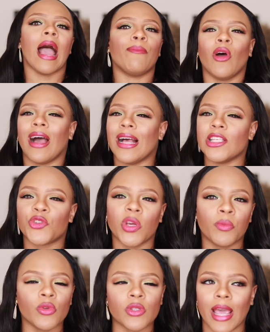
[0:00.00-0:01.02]
I'm not
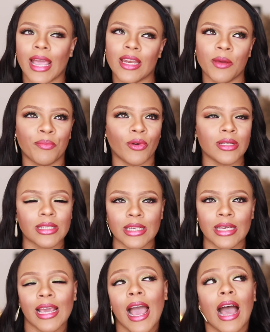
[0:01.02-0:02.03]
answerable to
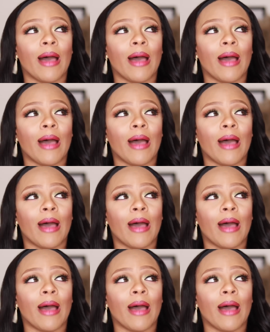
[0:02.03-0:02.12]
anybody.